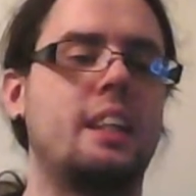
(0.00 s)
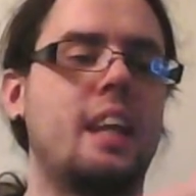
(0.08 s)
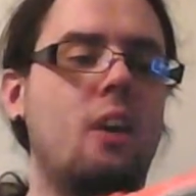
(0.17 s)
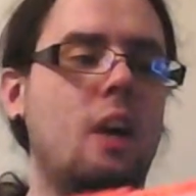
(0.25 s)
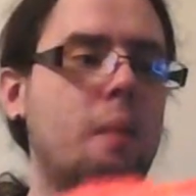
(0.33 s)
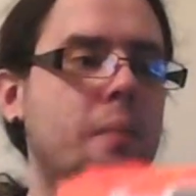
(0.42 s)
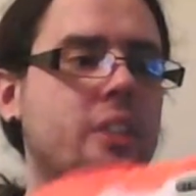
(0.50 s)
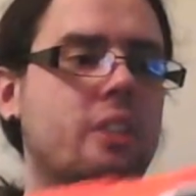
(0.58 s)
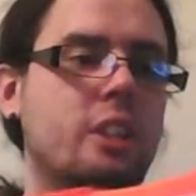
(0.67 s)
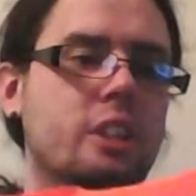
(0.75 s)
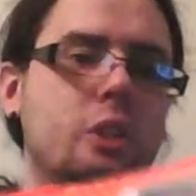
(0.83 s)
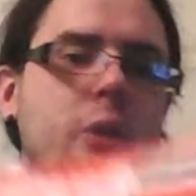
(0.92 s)
count how many
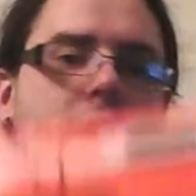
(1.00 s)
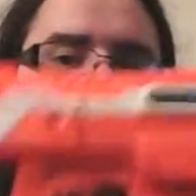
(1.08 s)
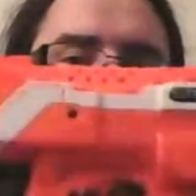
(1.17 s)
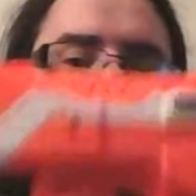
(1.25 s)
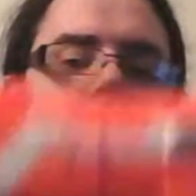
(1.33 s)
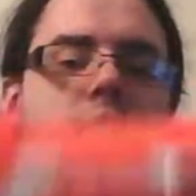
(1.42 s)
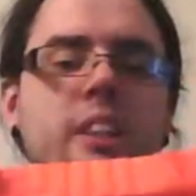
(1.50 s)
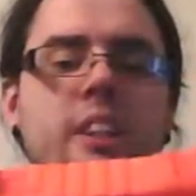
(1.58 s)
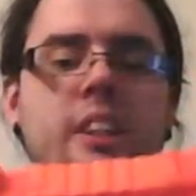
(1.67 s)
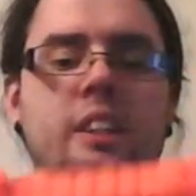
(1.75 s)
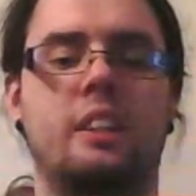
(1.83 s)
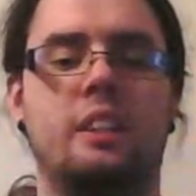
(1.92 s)
darts you have
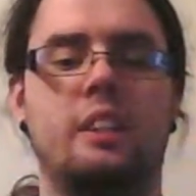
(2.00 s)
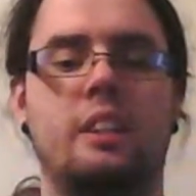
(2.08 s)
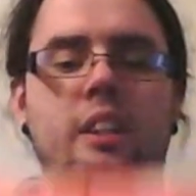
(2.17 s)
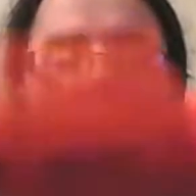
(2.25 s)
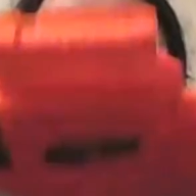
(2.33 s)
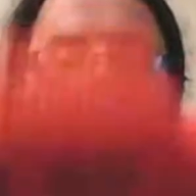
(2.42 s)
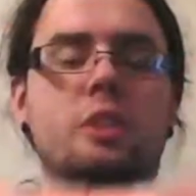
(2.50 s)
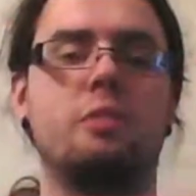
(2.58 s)
as you